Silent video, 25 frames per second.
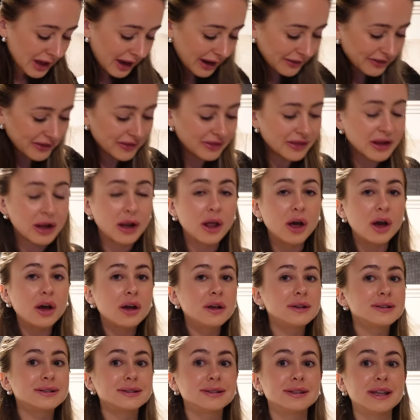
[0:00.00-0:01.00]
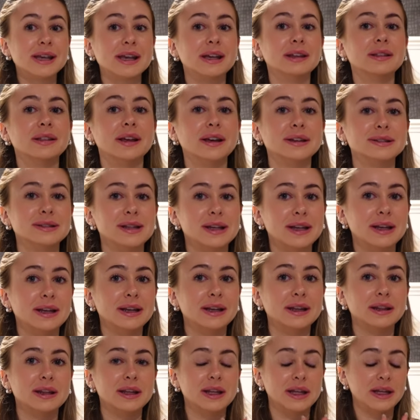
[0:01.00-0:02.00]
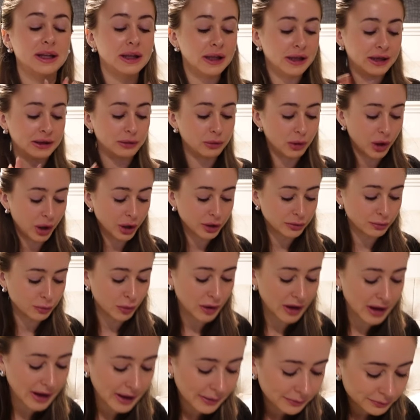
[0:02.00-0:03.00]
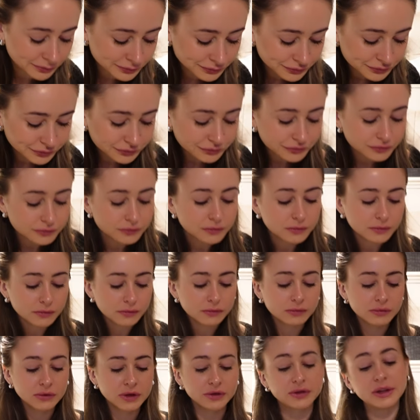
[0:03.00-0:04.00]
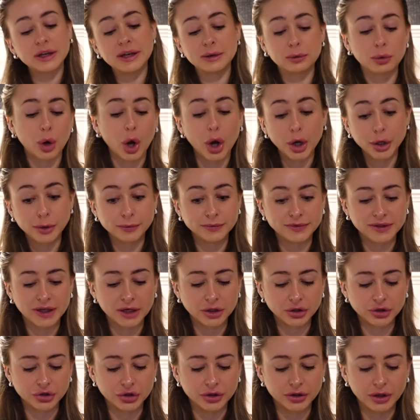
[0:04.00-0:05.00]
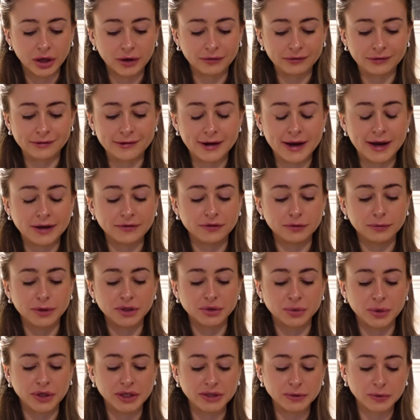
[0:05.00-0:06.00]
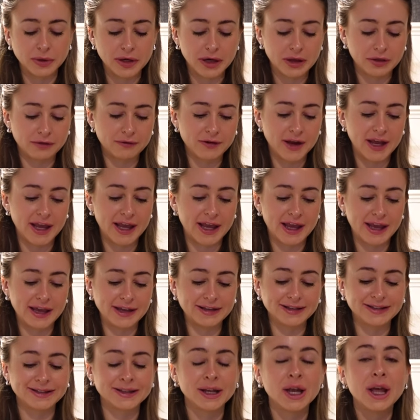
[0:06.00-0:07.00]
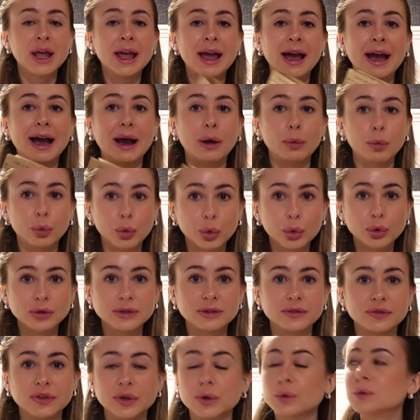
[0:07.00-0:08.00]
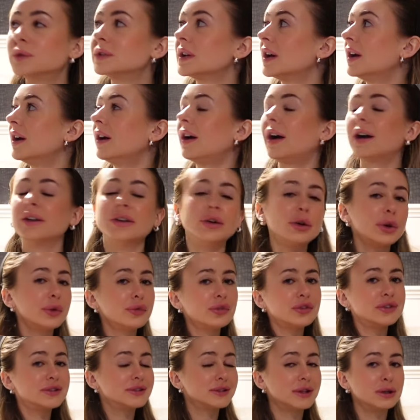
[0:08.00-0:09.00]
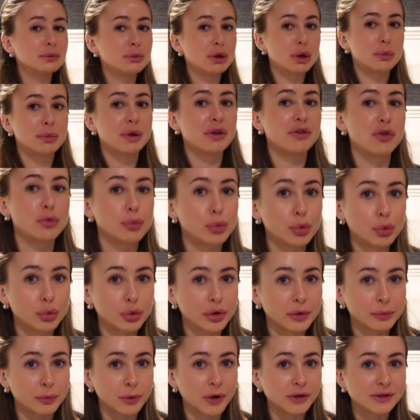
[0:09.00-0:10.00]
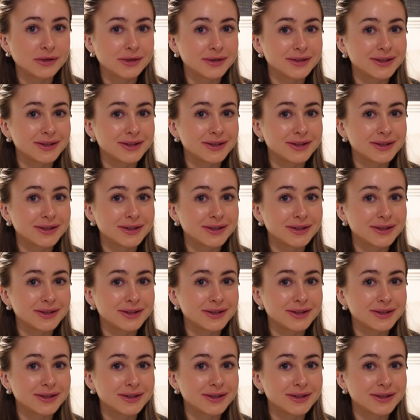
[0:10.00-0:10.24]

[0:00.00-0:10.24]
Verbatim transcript: And then the last thing that is in the little homeware the little home section that I've created for my 2023 is our water filter. I don't know if this is going to be a bit of a boring one to